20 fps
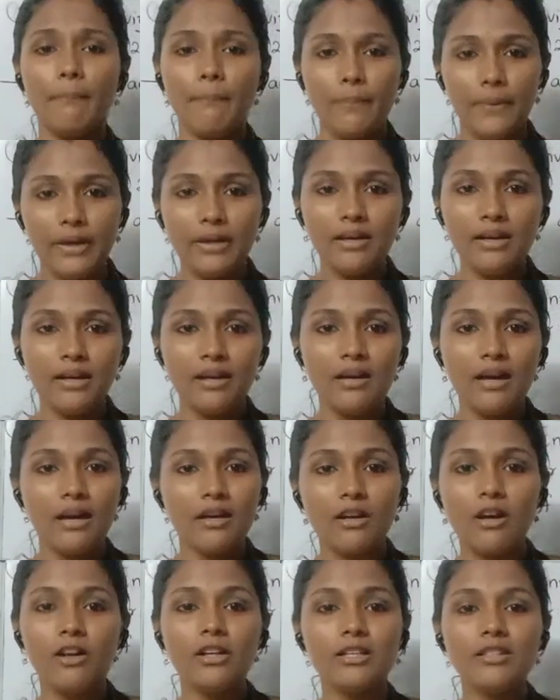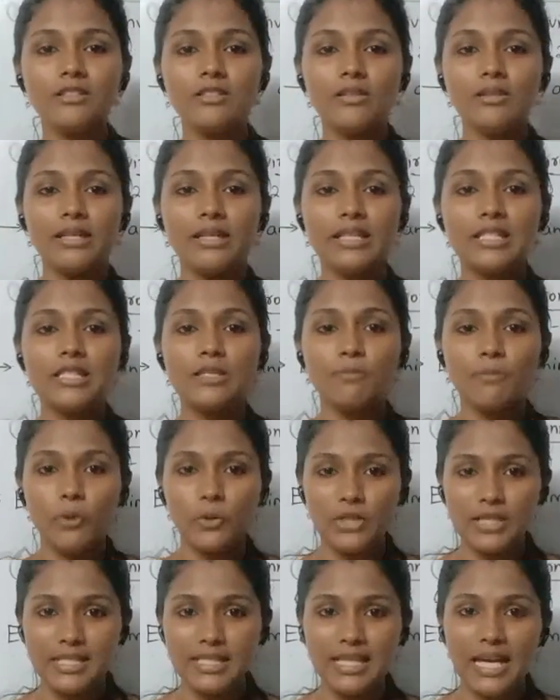bigger according to its
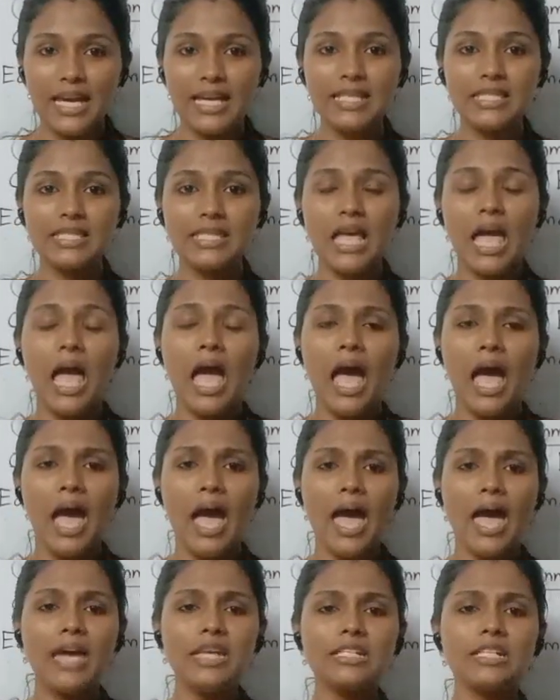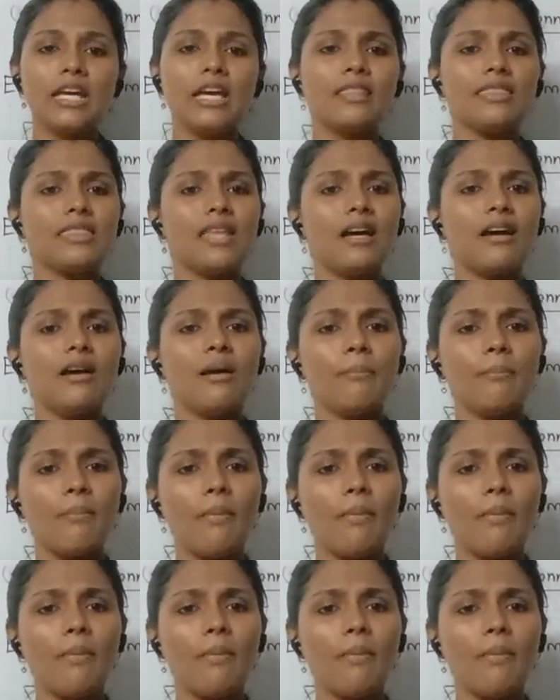body size, and the